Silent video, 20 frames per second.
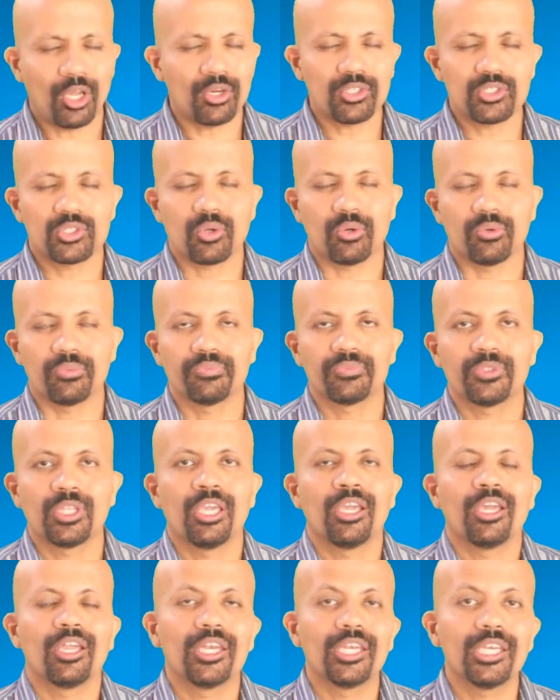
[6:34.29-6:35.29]
Also,
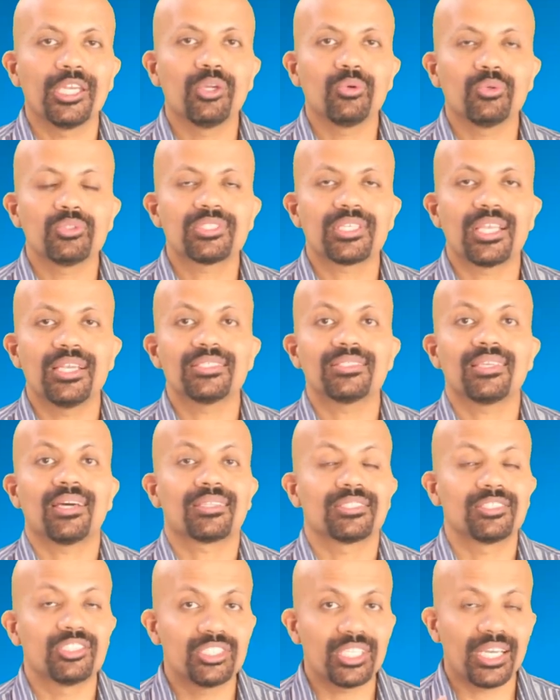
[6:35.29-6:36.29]
new cells
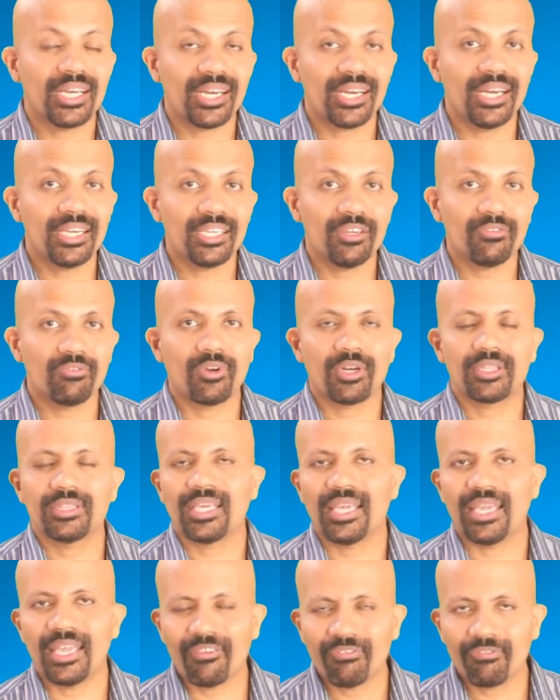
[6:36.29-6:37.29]
are generated for
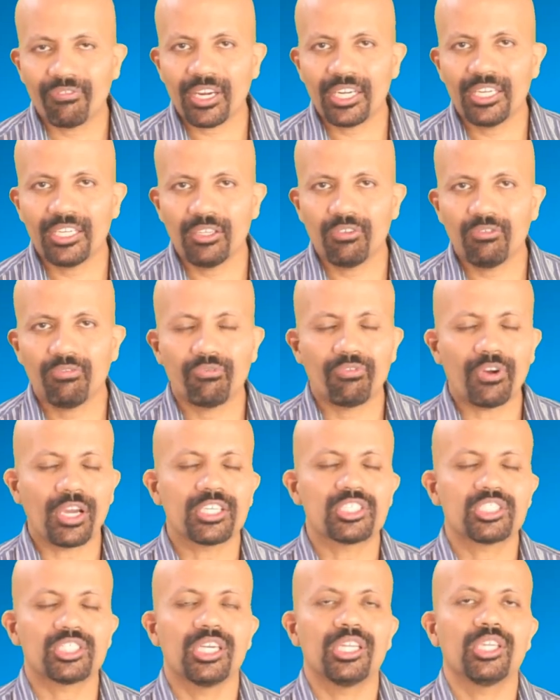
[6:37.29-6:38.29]
the effective
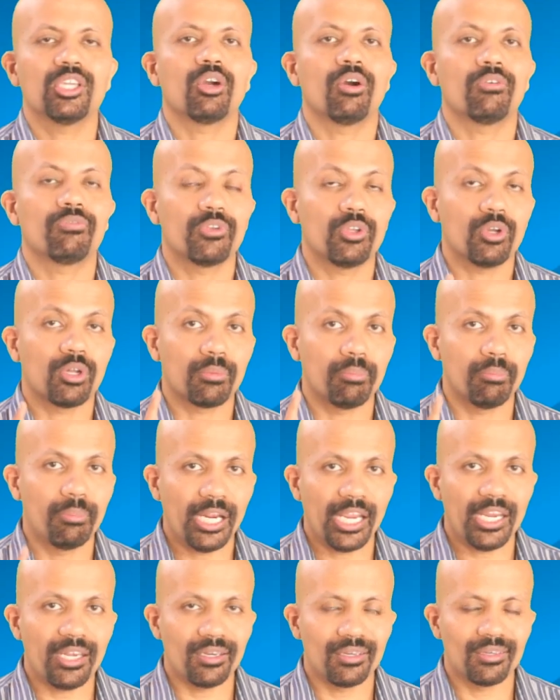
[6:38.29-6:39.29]
functioning of your
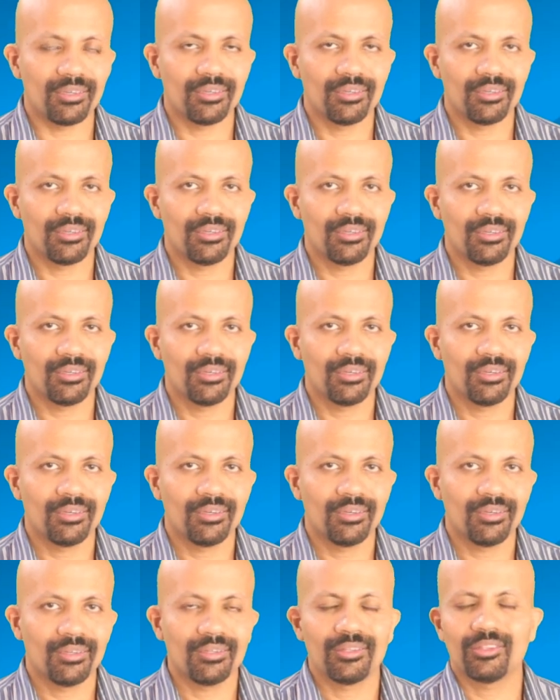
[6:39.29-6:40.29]
brain.
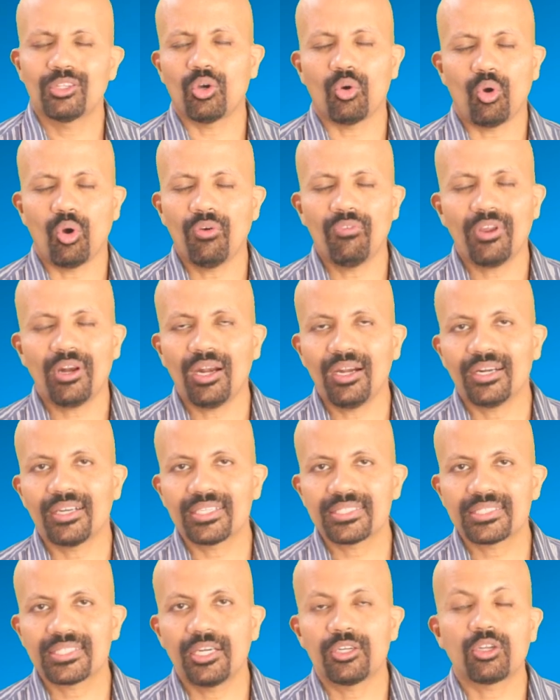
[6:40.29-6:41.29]
The overall
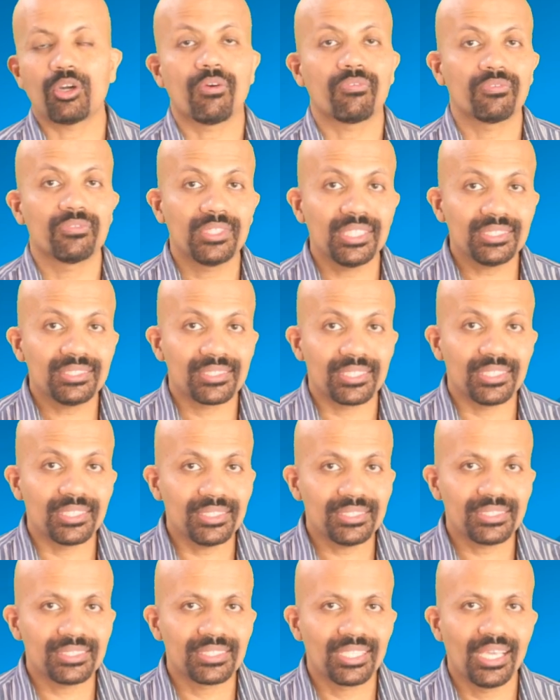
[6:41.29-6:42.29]
result of this
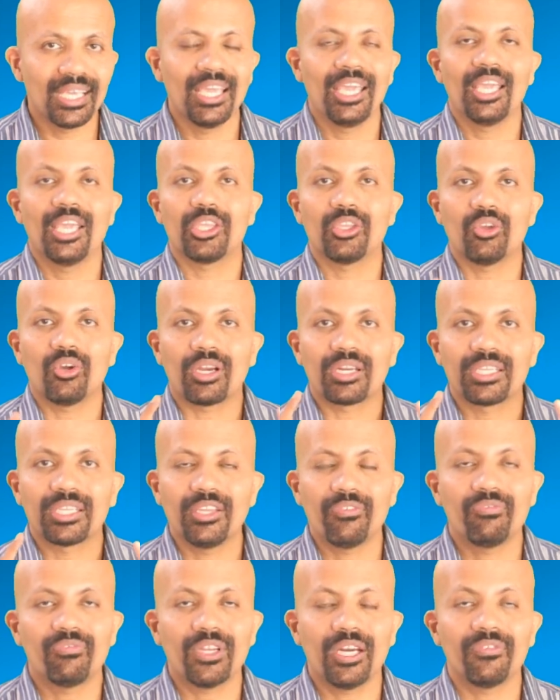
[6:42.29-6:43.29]
is you are
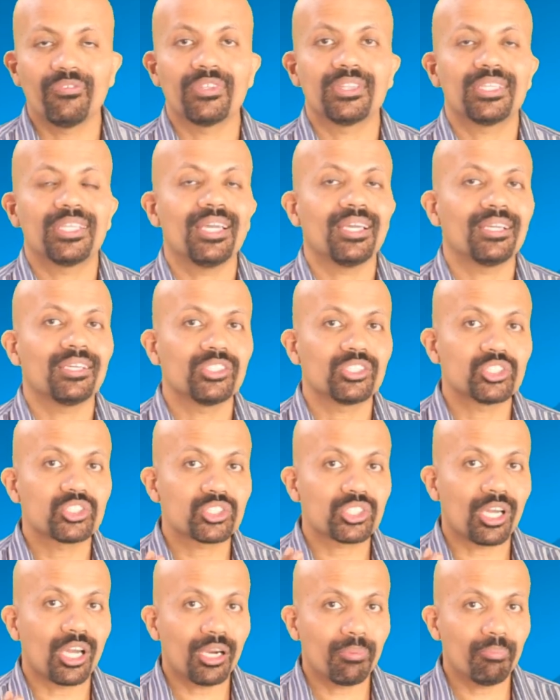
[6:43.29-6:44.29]
gifted with a
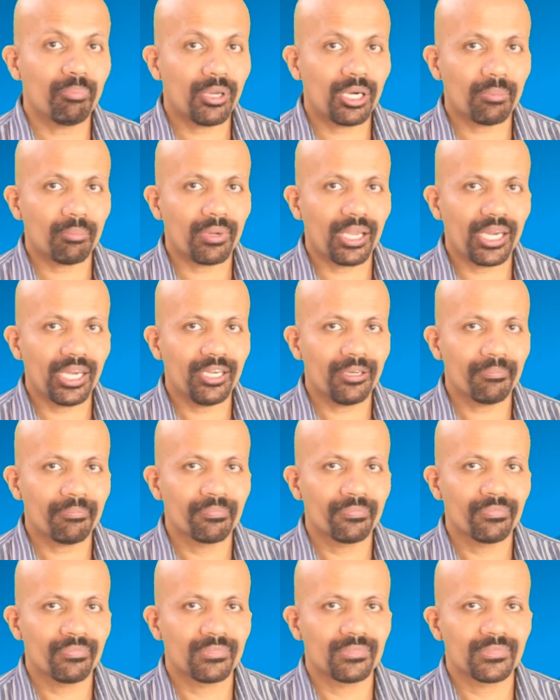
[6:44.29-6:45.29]
sharper mind
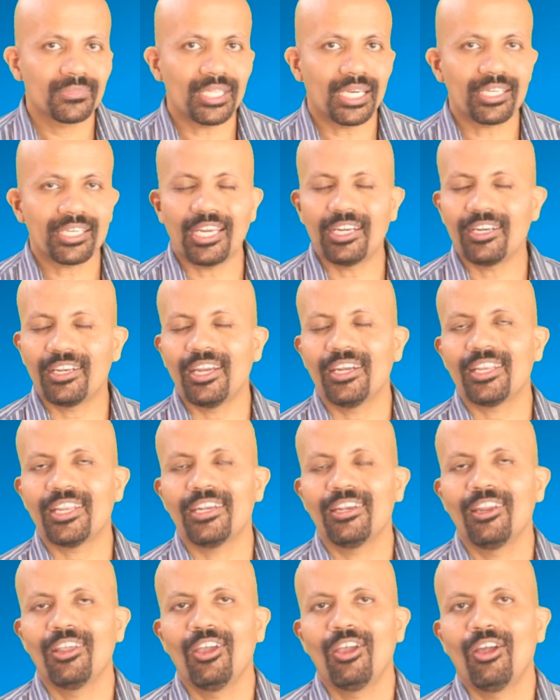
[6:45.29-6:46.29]
that can
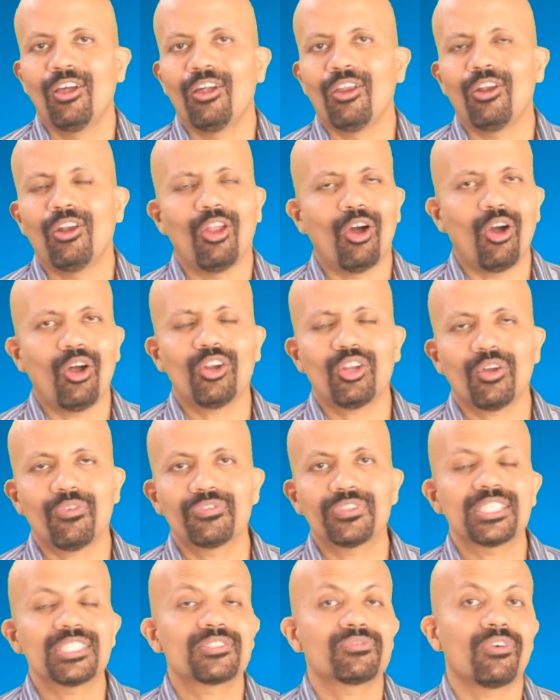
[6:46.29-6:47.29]
retain lot
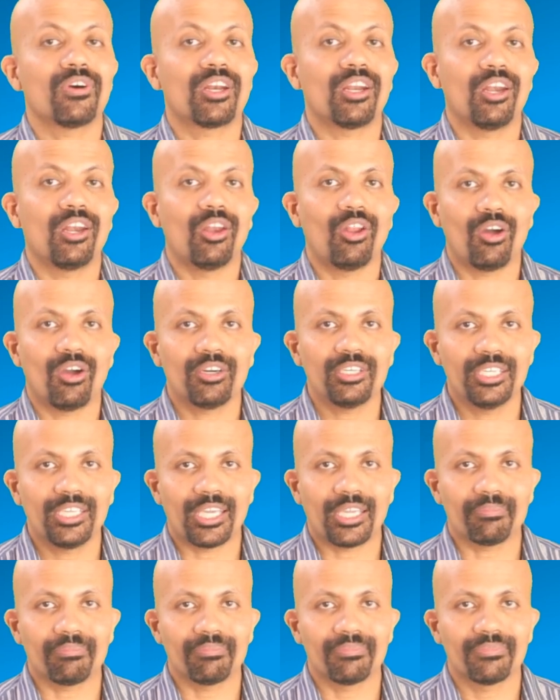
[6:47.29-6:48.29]
of things for a long
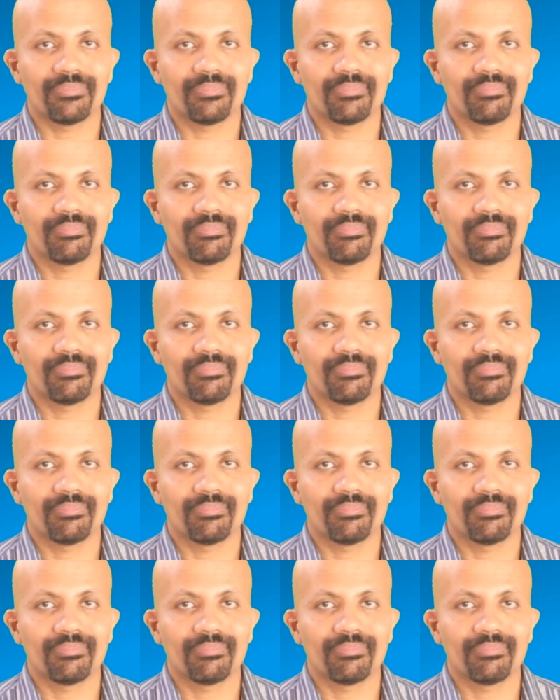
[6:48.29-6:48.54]
time.